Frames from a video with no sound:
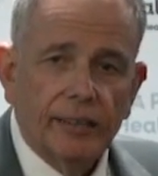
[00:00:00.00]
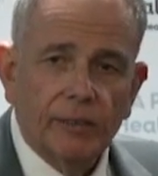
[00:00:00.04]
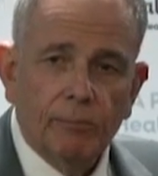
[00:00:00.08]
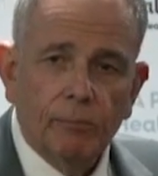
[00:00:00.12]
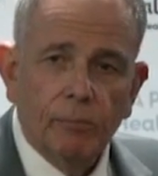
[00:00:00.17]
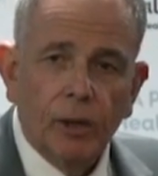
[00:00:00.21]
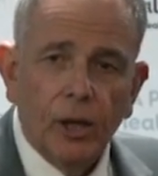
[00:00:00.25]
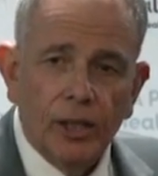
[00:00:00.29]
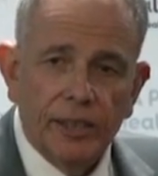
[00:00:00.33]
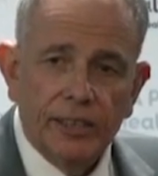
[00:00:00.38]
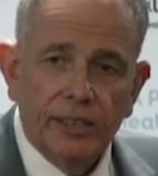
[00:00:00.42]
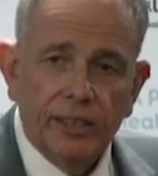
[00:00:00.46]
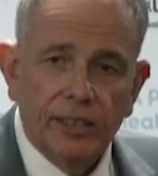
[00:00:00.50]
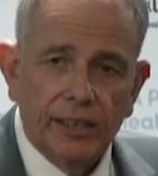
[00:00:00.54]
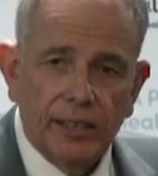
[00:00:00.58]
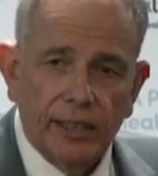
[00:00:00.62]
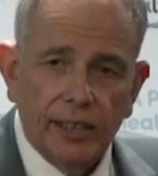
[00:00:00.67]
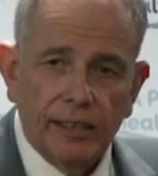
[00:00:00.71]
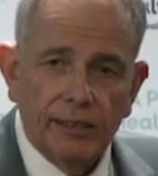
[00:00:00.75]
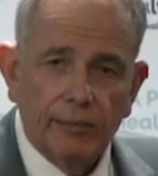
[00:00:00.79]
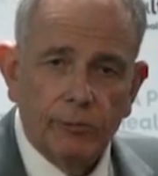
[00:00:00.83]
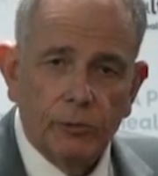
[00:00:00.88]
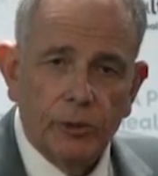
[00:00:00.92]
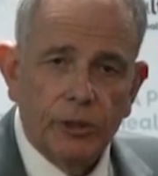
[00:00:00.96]

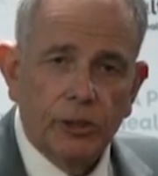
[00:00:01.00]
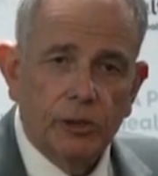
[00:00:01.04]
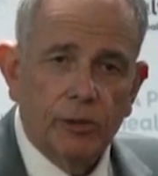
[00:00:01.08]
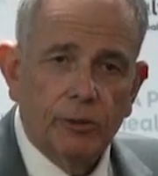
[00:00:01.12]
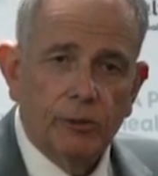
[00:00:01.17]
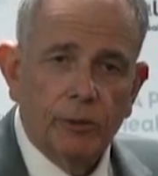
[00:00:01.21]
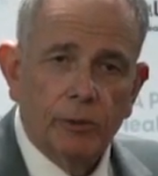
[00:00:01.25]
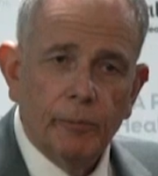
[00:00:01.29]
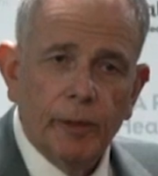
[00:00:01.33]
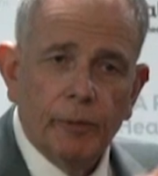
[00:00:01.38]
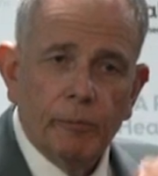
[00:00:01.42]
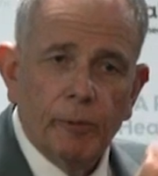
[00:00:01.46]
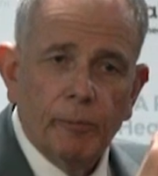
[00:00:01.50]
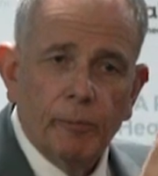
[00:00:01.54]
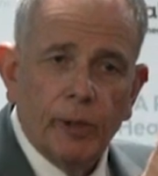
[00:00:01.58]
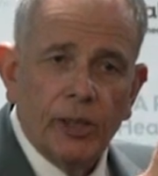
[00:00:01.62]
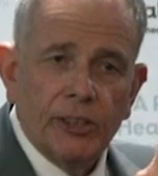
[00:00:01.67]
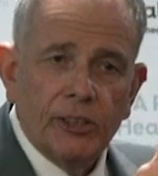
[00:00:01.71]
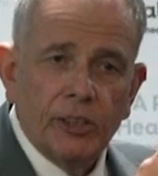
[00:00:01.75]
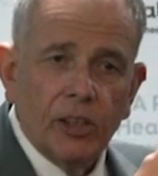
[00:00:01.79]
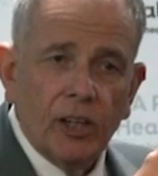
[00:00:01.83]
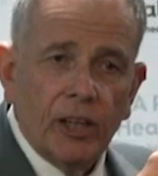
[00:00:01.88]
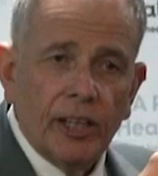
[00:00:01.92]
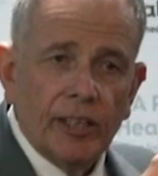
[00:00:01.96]
mindset, which is... You remember
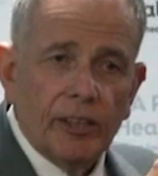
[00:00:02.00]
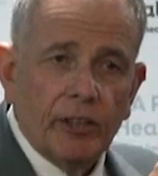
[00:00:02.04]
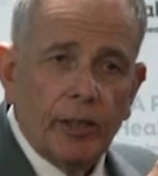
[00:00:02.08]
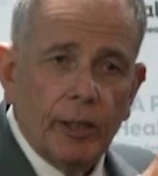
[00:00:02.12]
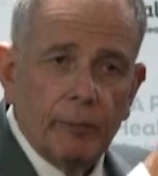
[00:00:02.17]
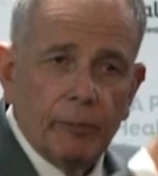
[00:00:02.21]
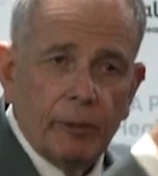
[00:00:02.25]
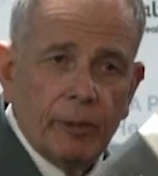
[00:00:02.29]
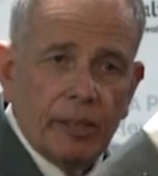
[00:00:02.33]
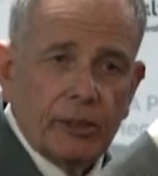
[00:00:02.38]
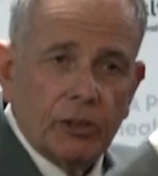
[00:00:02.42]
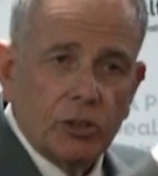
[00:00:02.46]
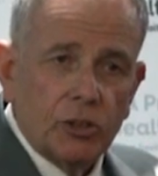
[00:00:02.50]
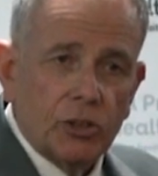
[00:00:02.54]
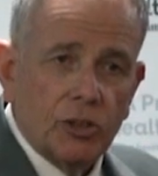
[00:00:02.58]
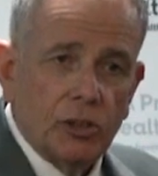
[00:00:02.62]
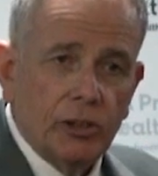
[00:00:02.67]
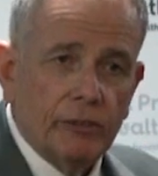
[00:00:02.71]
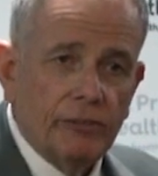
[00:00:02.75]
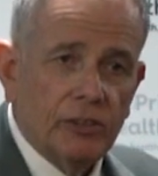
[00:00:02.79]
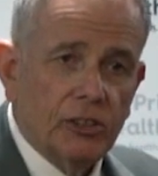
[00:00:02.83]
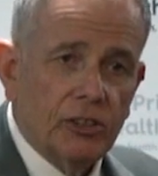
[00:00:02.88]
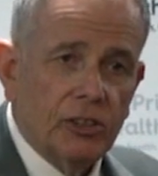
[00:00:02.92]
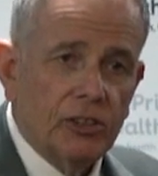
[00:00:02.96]
my diagram about the
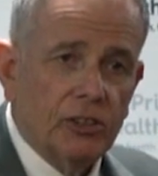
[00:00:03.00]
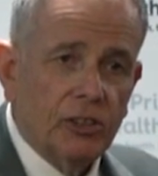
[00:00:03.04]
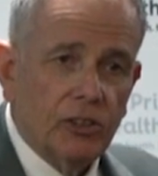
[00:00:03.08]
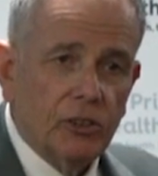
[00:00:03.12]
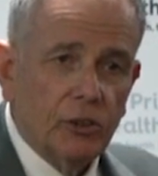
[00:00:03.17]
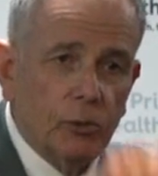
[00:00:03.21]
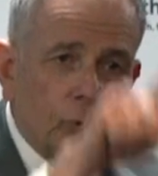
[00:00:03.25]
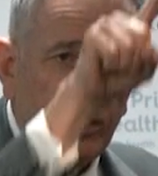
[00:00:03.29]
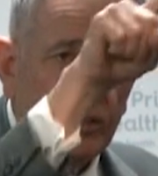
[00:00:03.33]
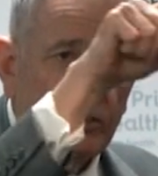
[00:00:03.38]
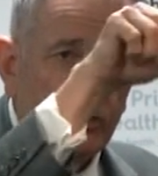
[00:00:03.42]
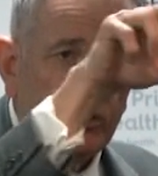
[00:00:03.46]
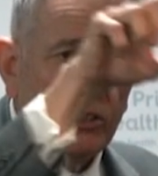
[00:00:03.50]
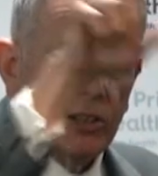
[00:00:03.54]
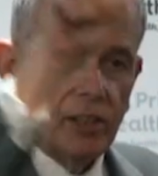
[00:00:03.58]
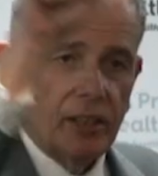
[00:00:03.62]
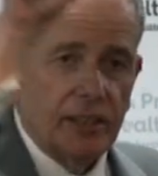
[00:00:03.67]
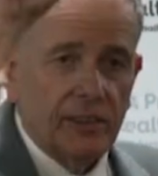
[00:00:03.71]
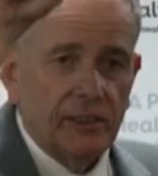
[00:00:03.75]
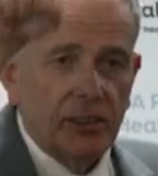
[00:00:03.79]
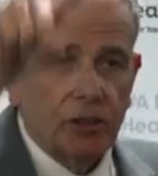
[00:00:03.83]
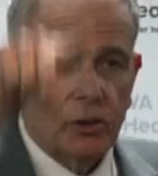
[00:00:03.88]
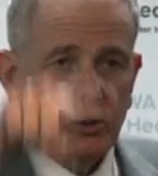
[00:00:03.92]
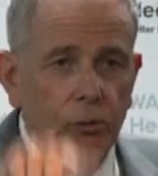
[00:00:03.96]
services on the one
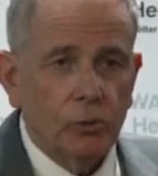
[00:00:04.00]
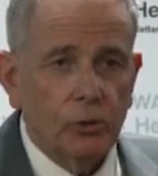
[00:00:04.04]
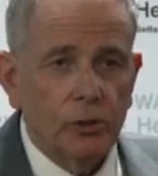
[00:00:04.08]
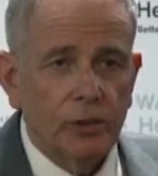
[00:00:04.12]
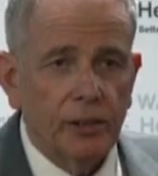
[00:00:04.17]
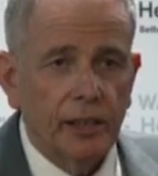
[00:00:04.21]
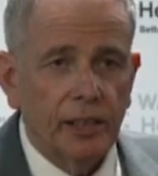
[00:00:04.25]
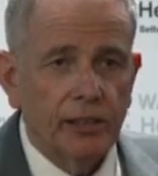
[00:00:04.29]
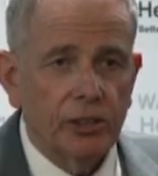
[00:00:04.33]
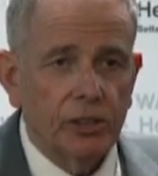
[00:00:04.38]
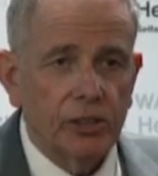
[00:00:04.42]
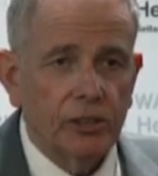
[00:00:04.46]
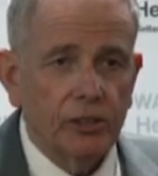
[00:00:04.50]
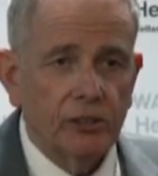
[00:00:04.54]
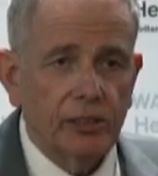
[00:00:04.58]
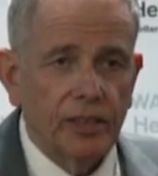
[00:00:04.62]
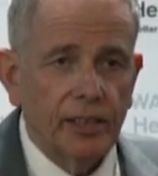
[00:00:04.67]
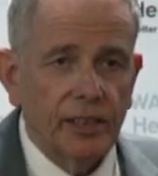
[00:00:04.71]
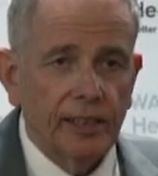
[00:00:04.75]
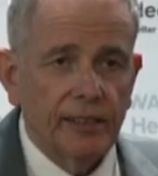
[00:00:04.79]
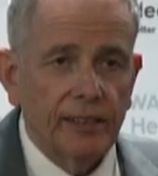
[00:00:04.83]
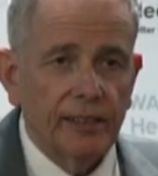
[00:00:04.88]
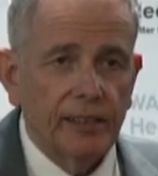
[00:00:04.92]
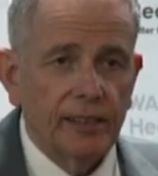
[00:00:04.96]
side and the coordination on
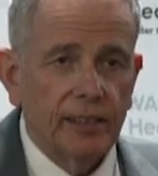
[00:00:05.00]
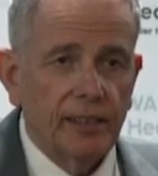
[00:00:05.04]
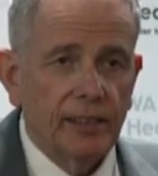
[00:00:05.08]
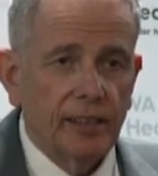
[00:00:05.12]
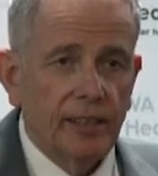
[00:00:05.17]
the other?